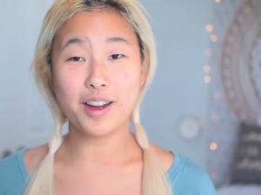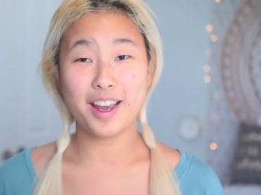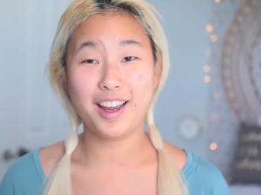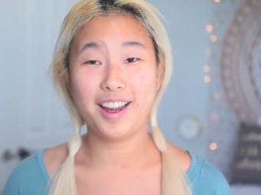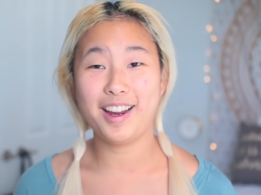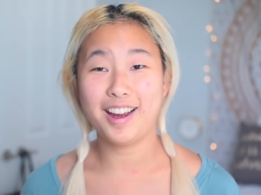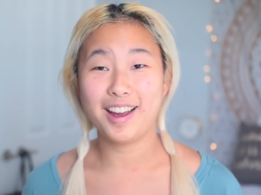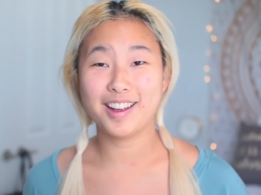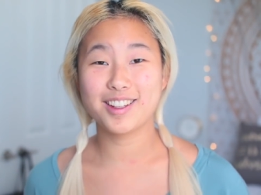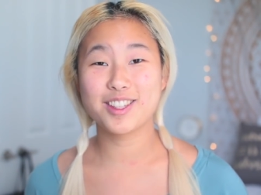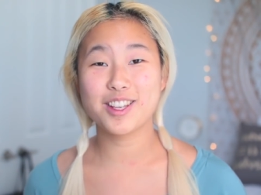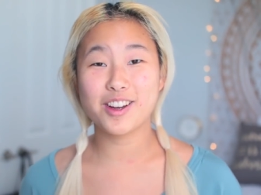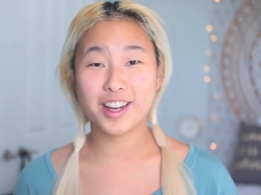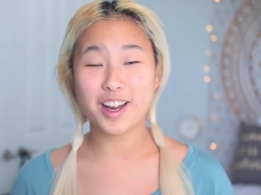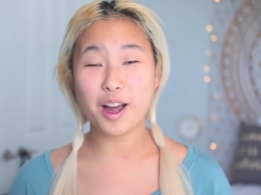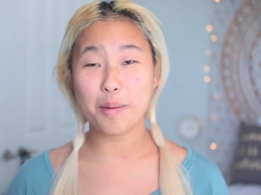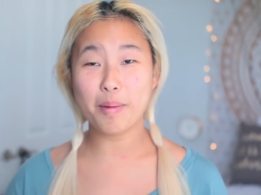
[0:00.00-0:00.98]
Okay, so
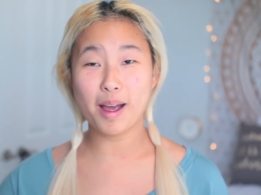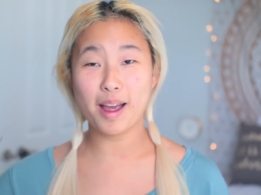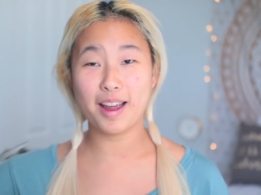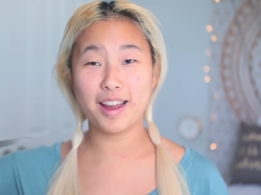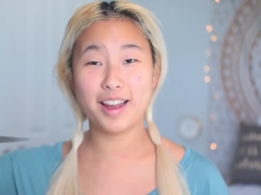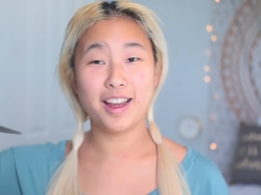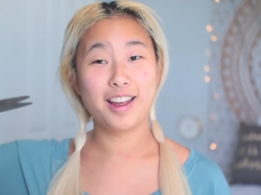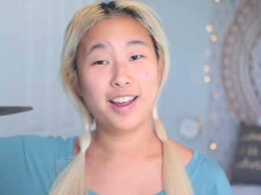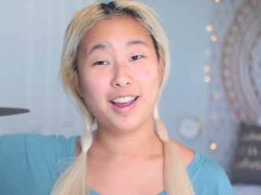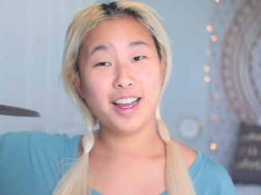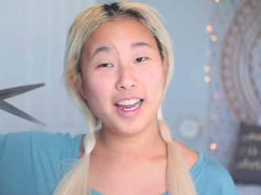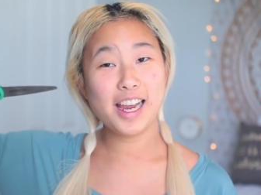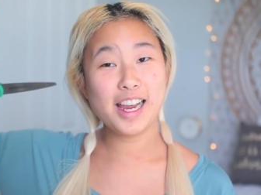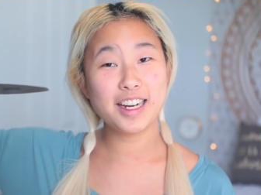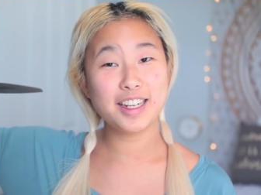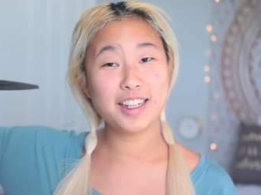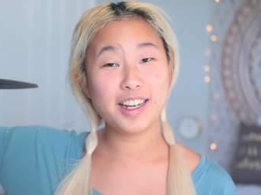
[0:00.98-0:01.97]
I got my
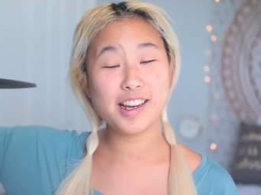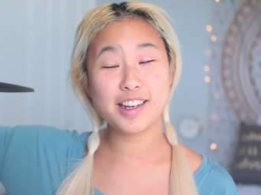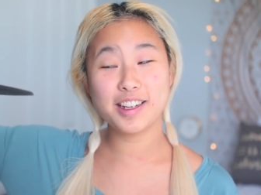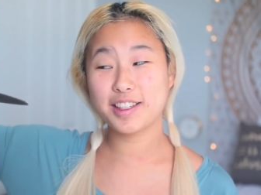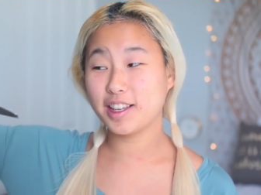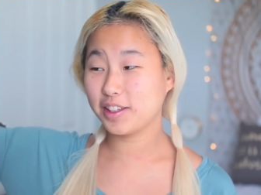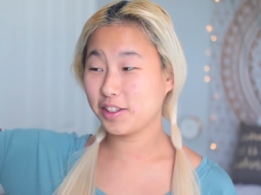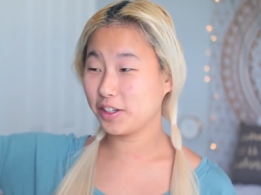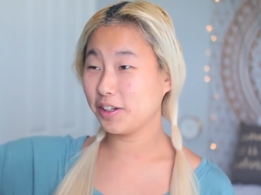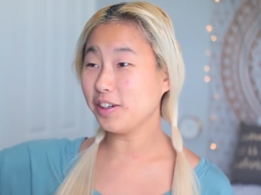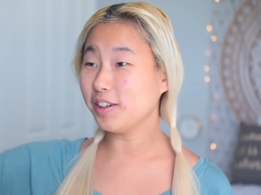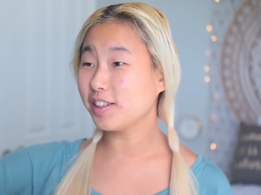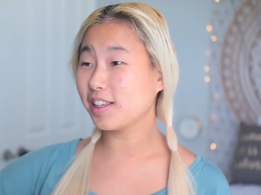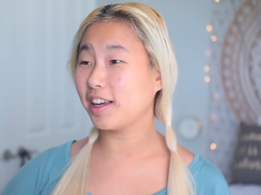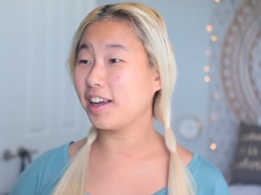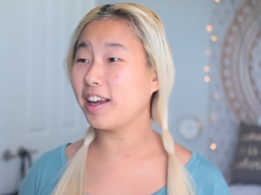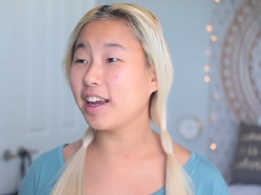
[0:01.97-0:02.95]
handy dandy
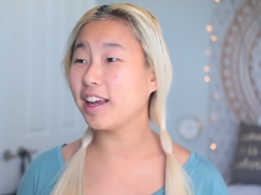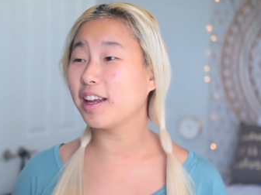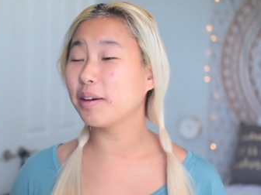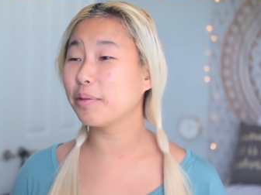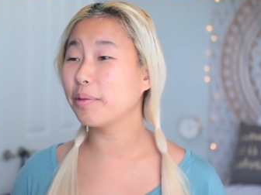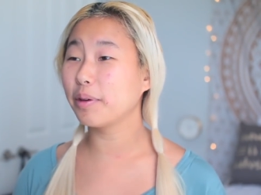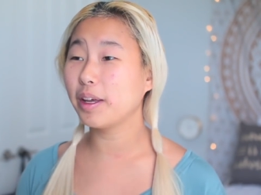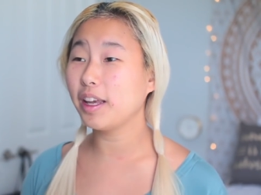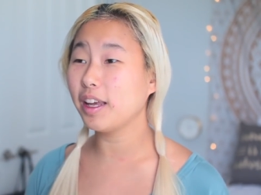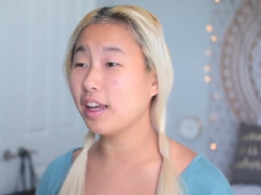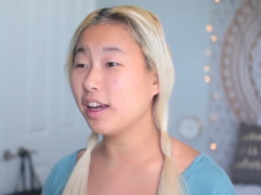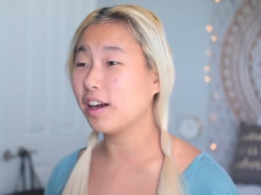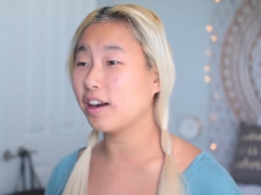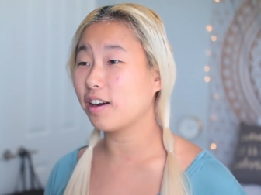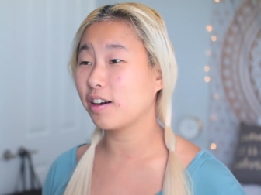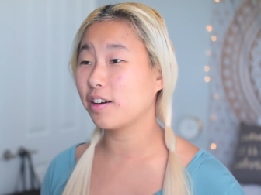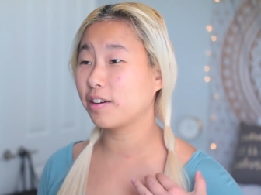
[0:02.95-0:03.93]
scissors and we
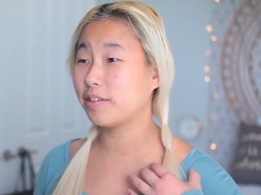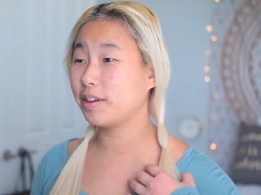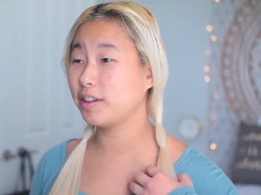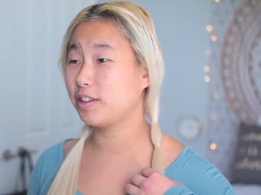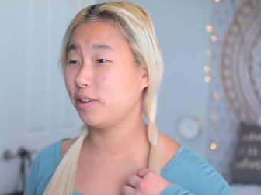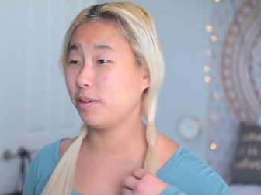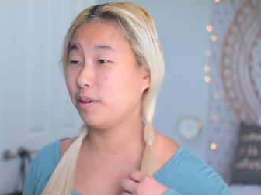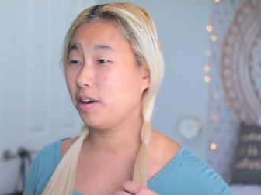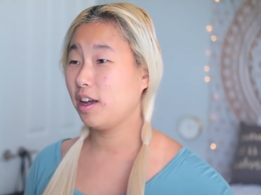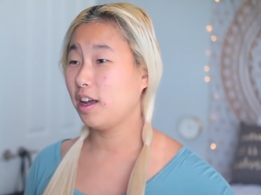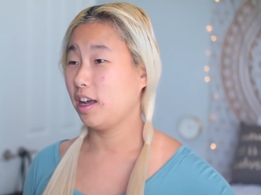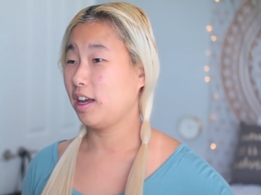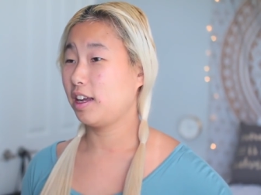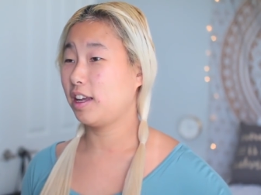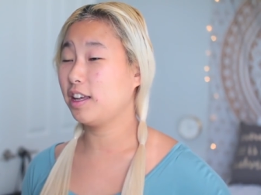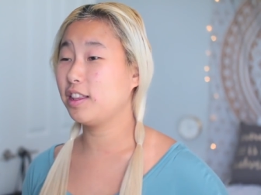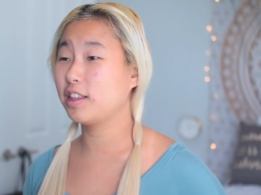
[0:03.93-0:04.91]
are going to
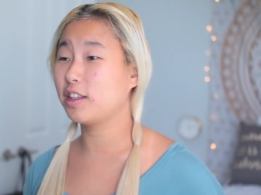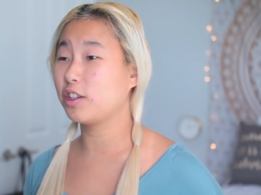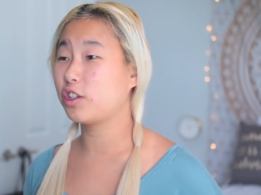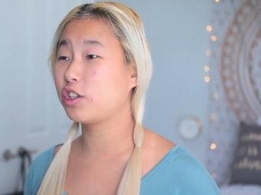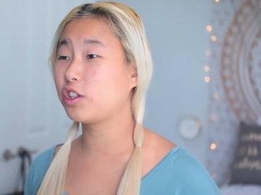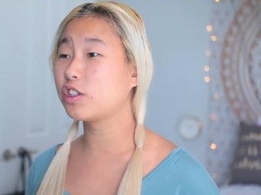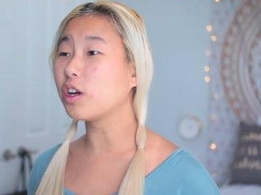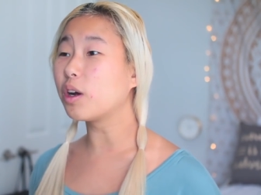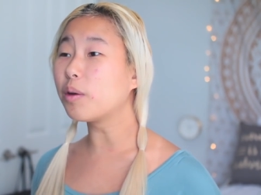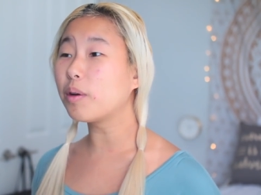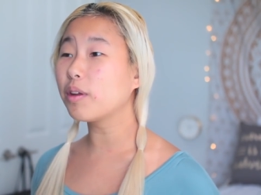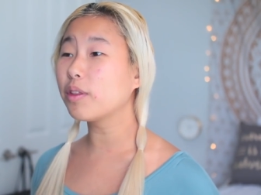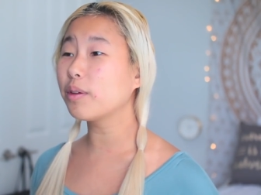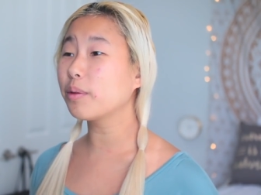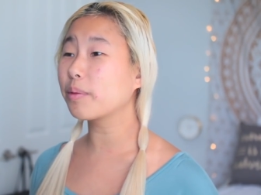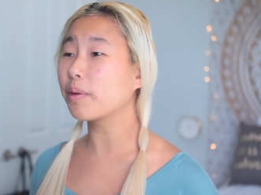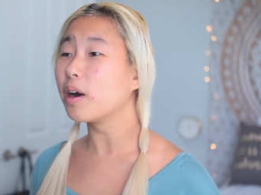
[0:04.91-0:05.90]
get this show on
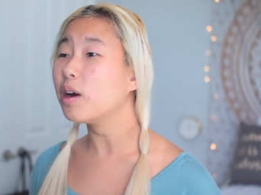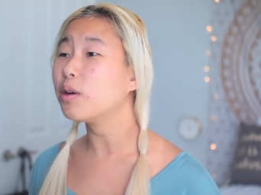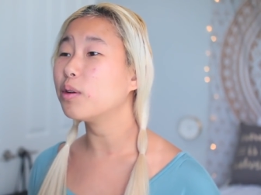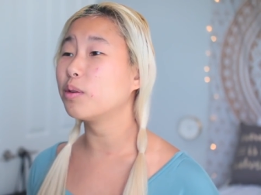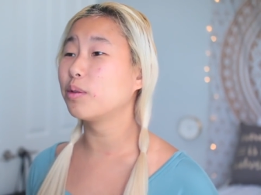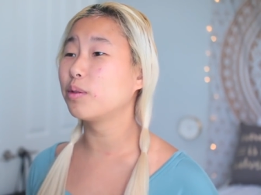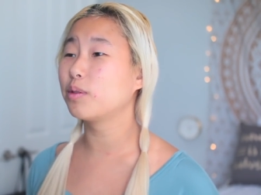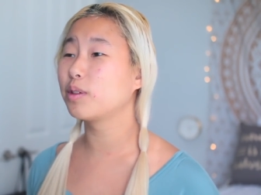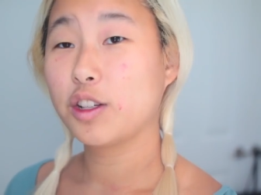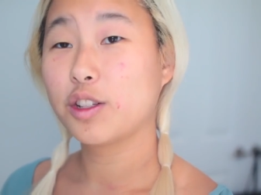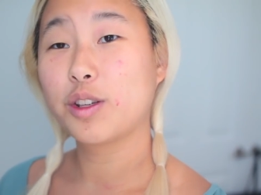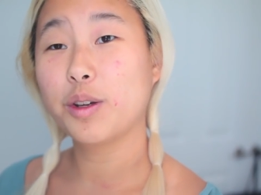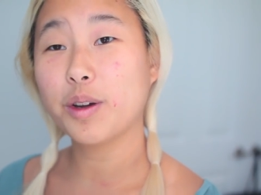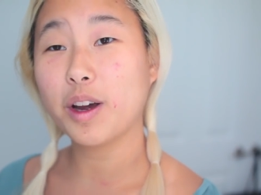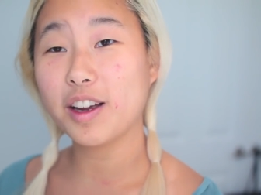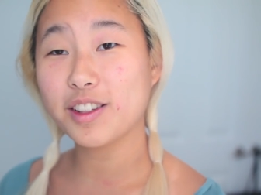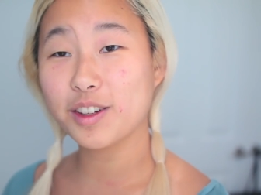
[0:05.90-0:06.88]
the road. So
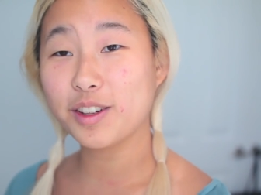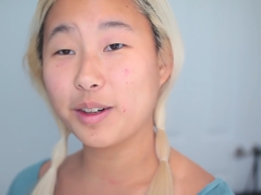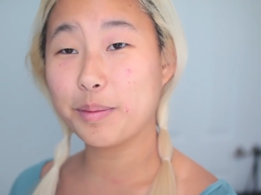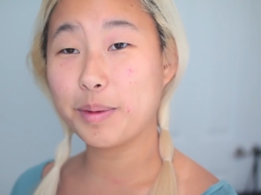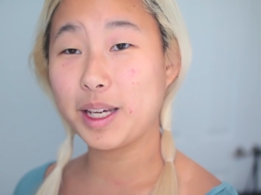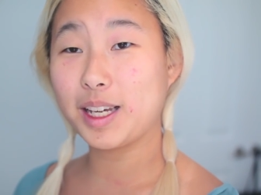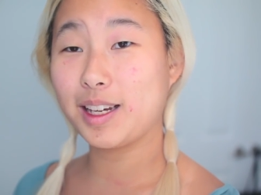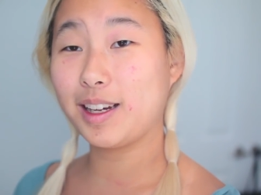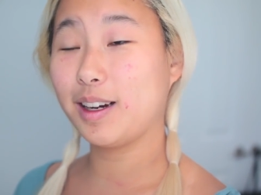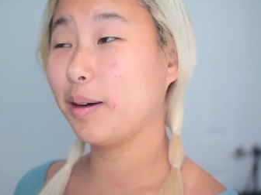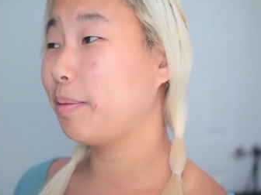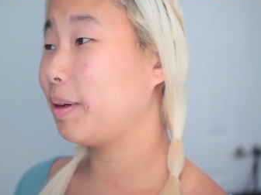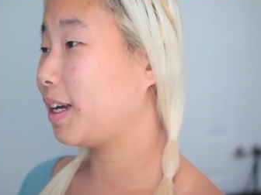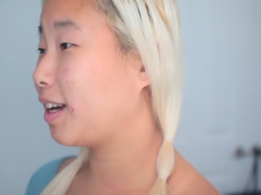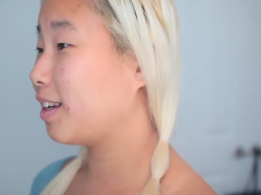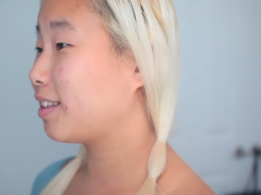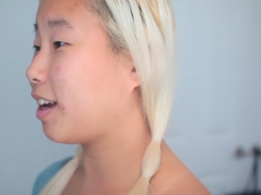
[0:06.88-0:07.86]
you guys are gonna be here
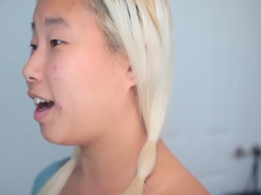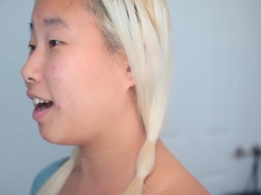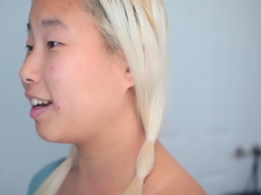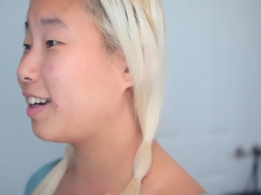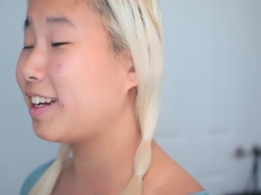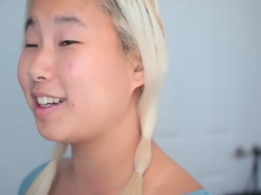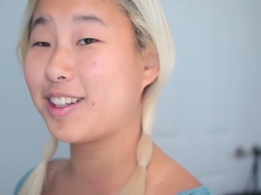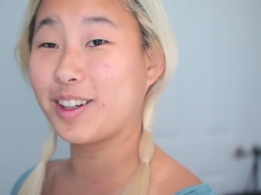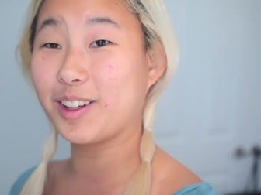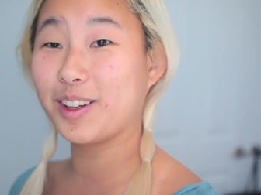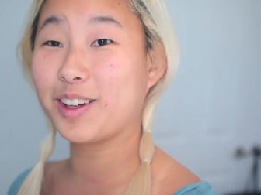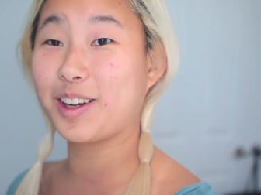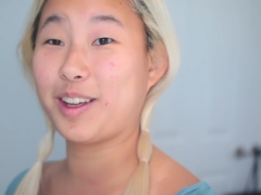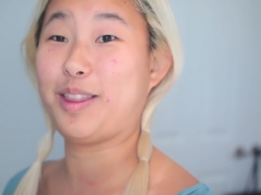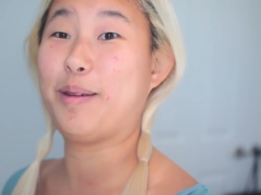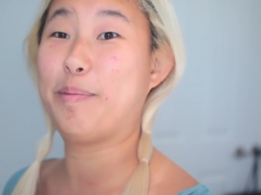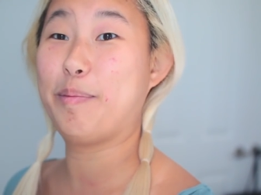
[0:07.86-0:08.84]
because I need to
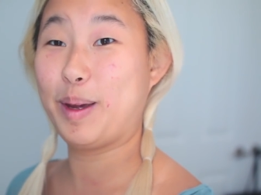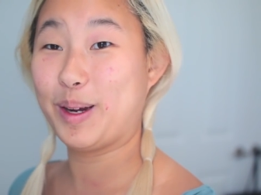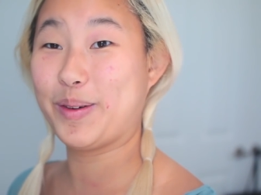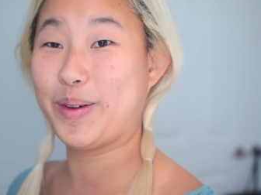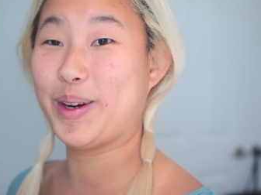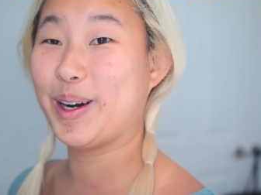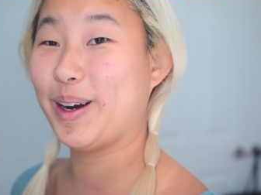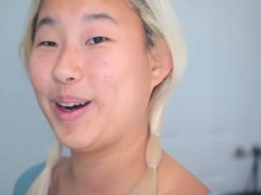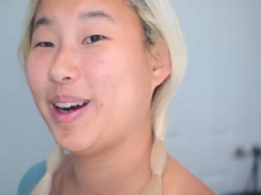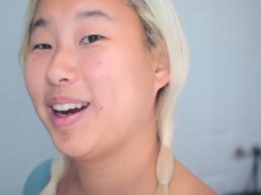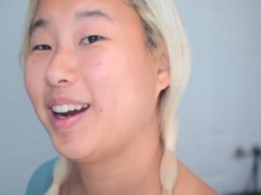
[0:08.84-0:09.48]
look at the mirror.